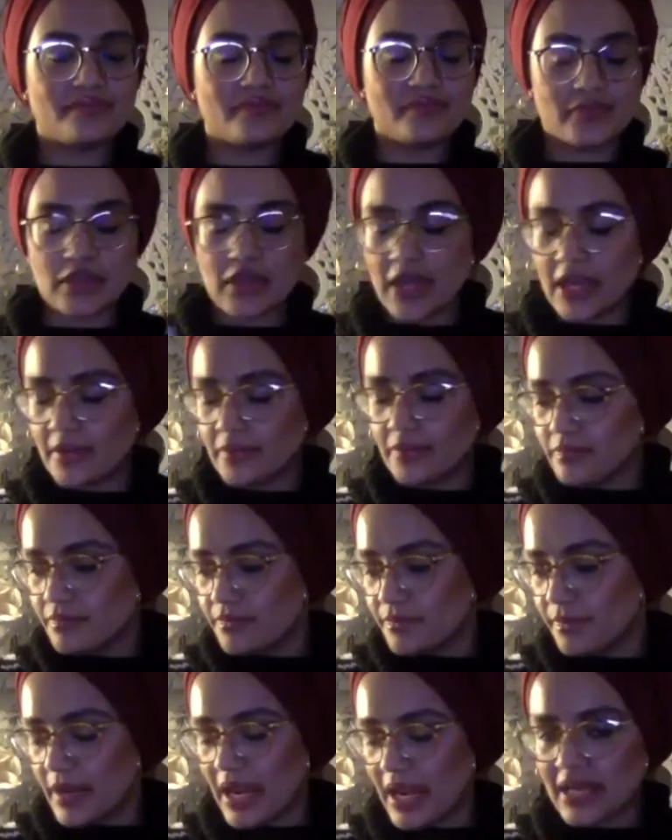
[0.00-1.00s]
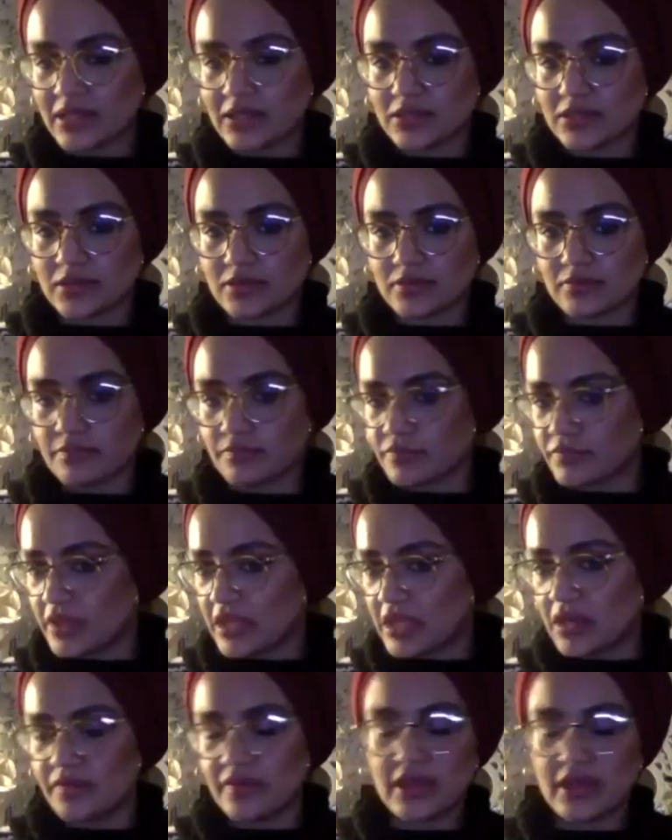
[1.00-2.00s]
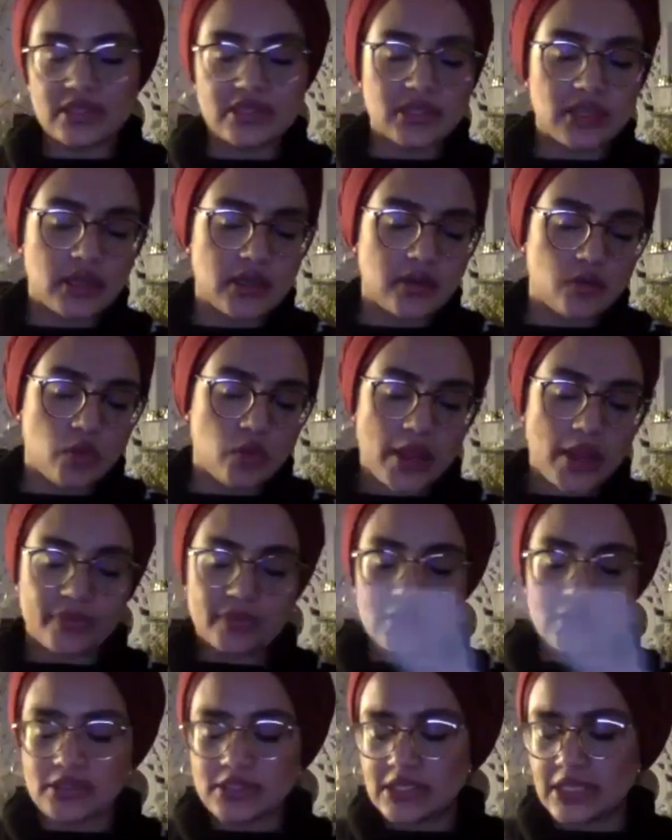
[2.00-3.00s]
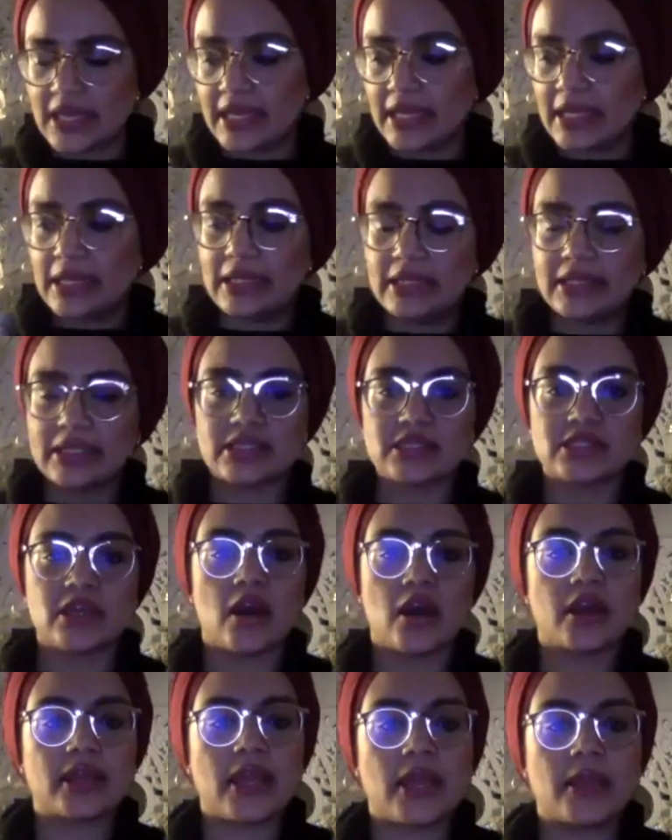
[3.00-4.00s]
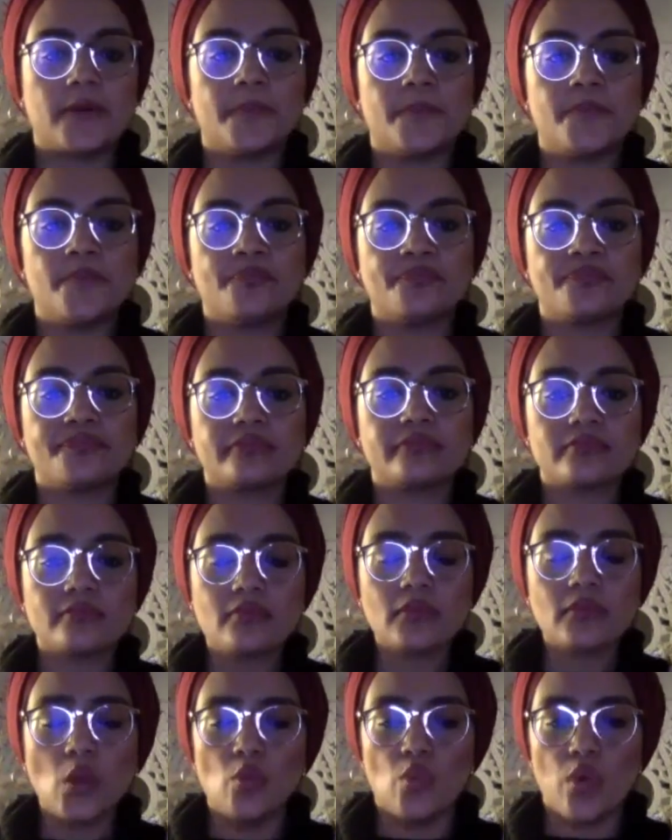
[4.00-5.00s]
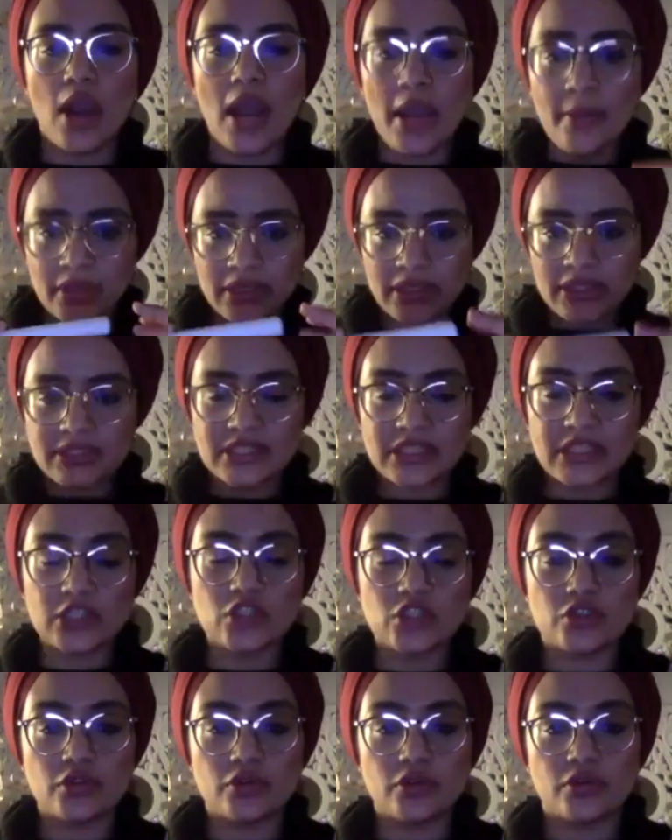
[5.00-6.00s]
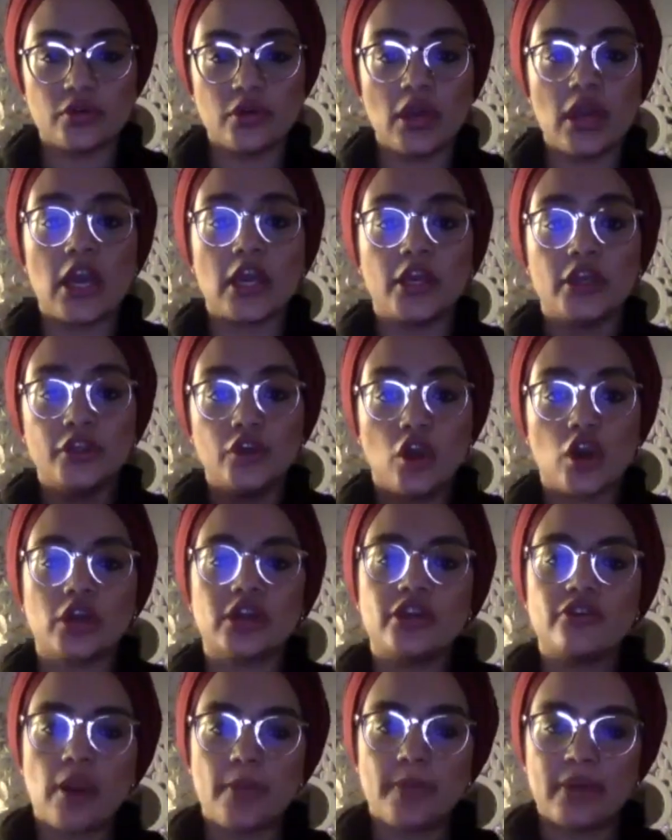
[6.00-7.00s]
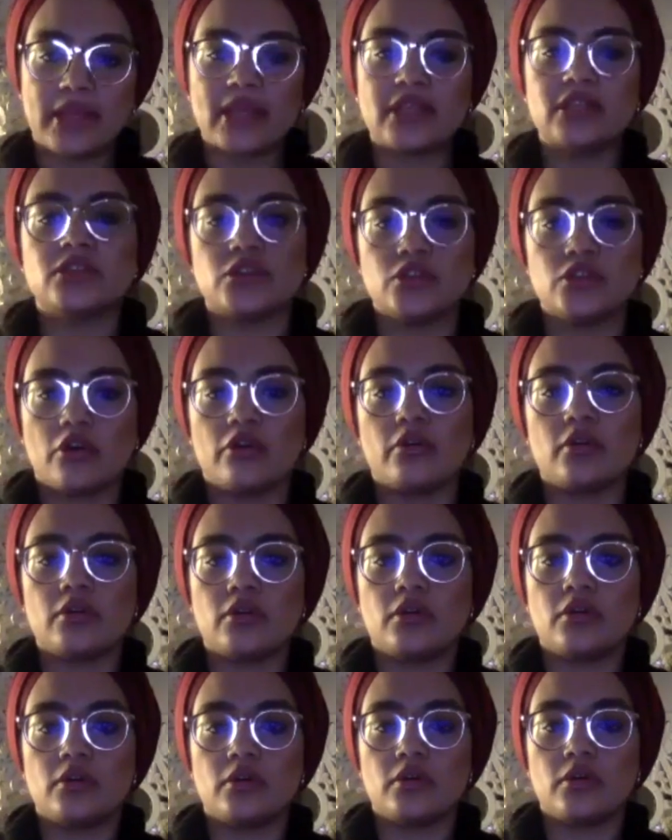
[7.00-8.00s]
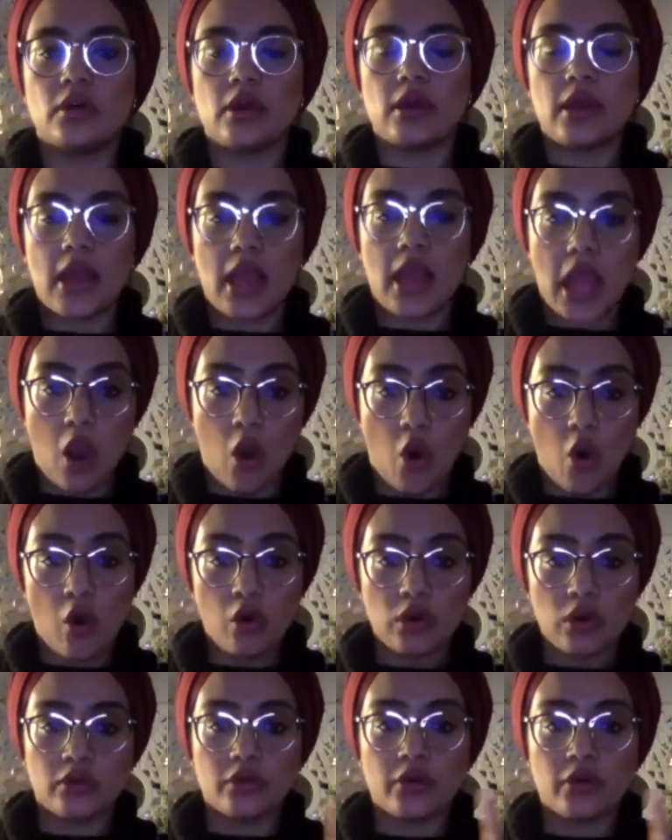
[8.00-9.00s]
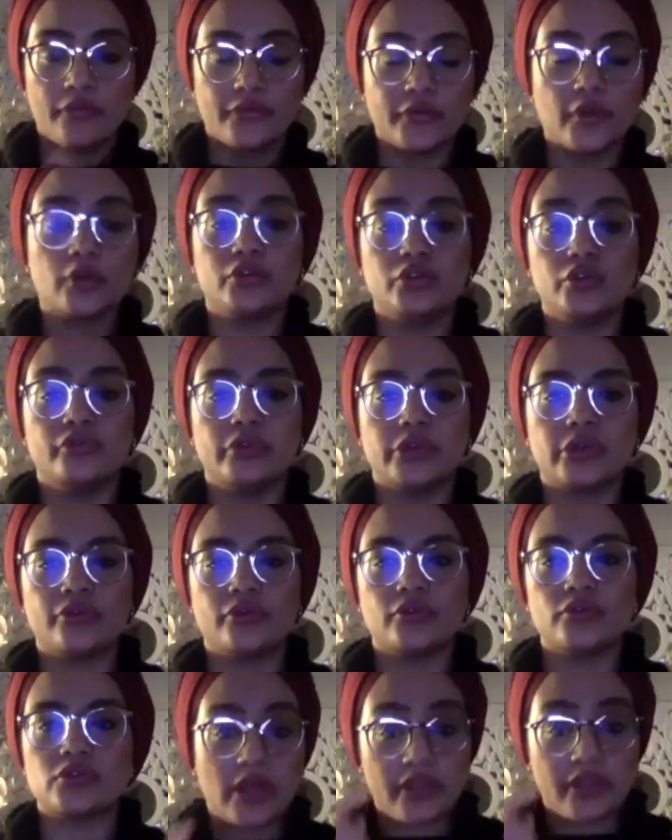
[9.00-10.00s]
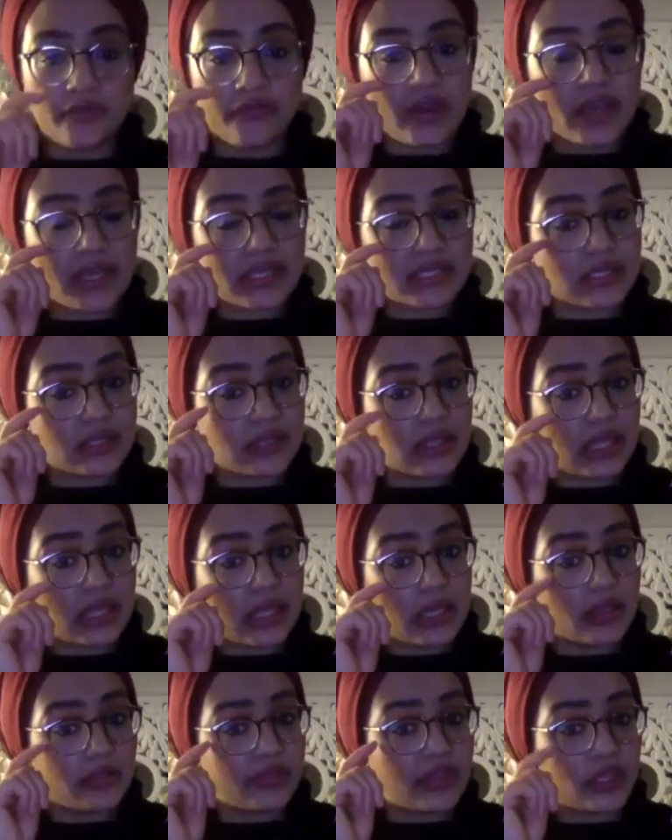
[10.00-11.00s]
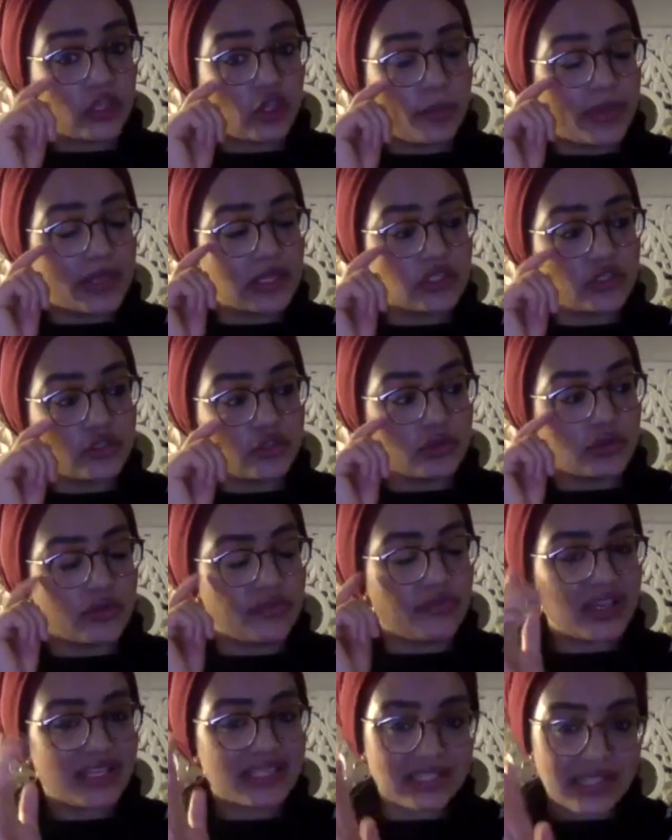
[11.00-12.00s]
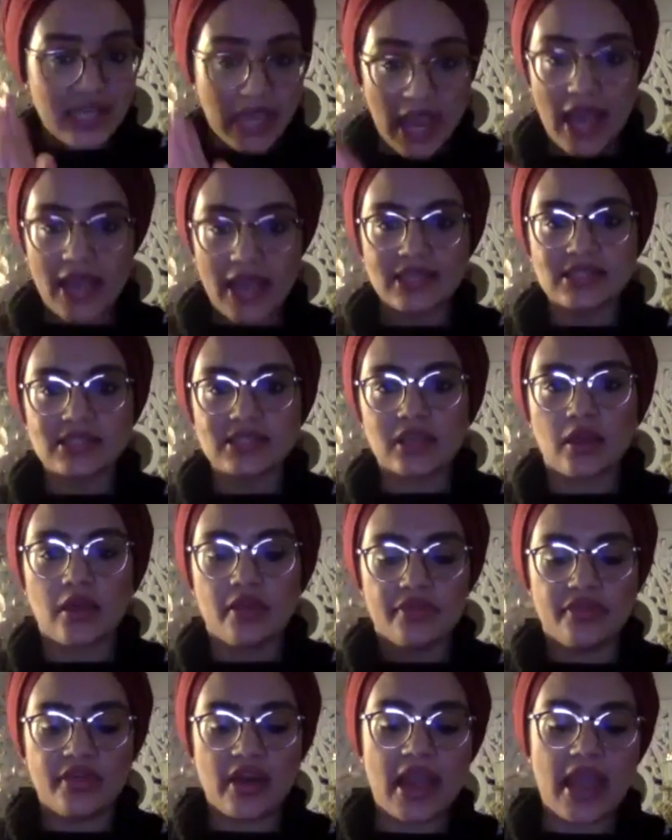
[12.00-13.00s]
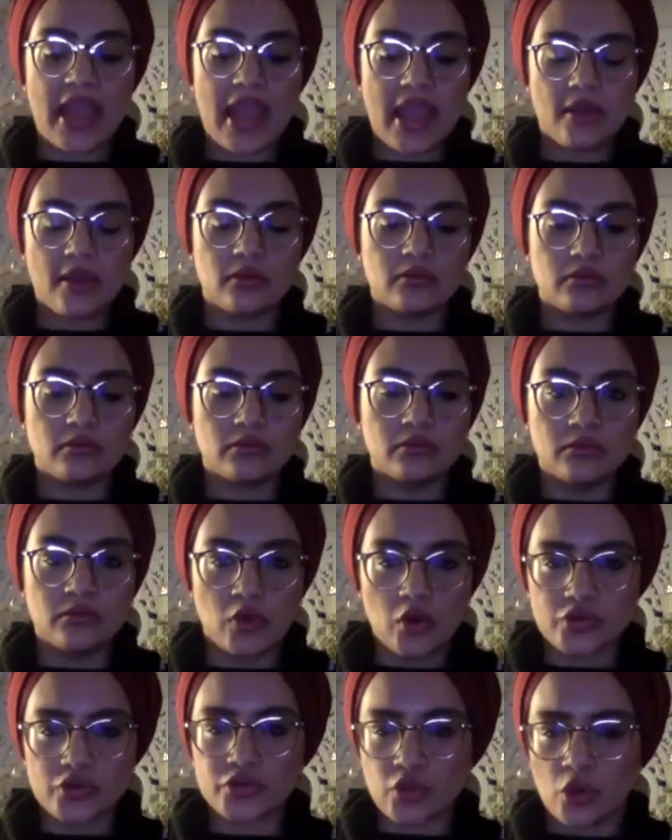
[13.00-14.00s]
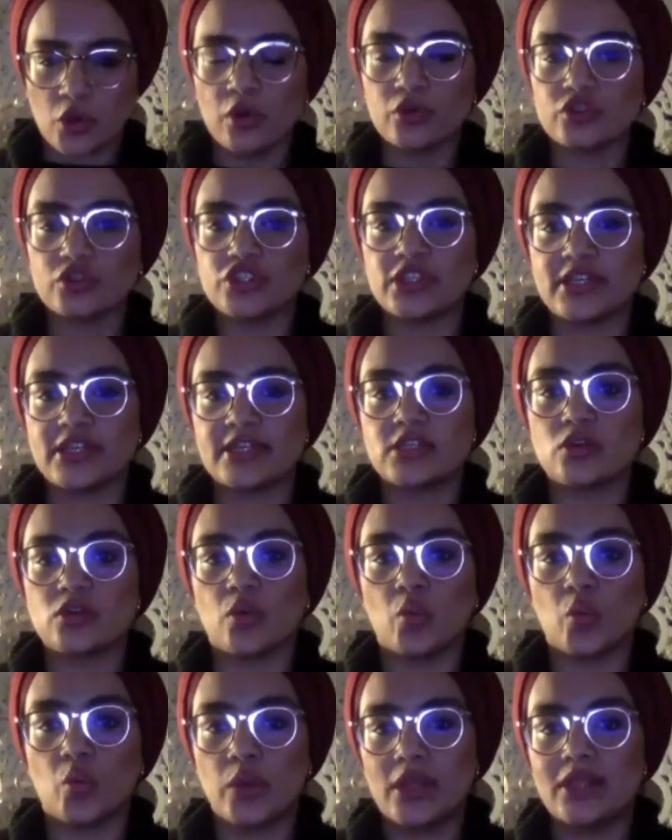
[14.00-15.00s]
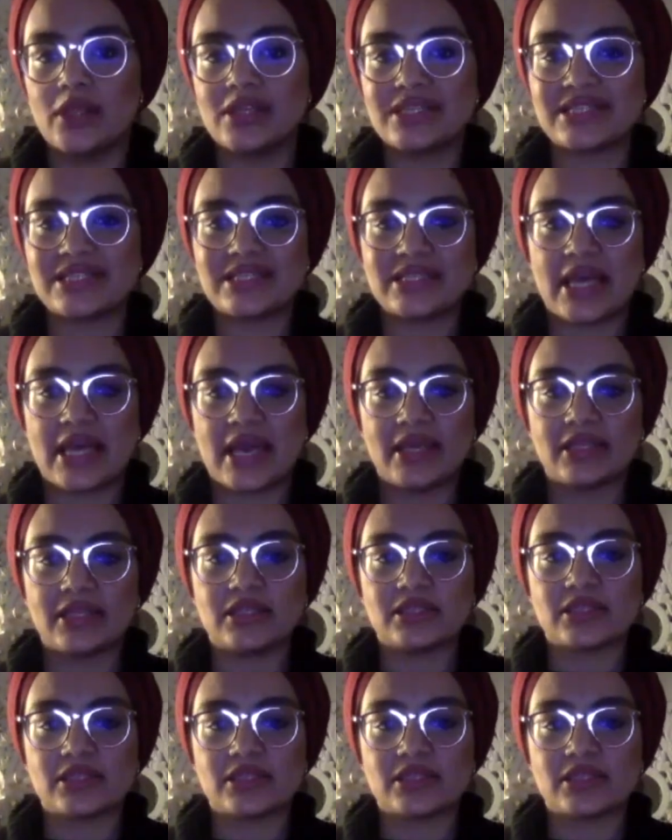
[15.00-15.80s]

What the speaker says: Okay? Blank, think of it as a wipe the slate clean and start again. What I'm going to teach you, you're going to replicate to all of your new recruits. So the first thing that you're meant to do, the first task that most coaches will set,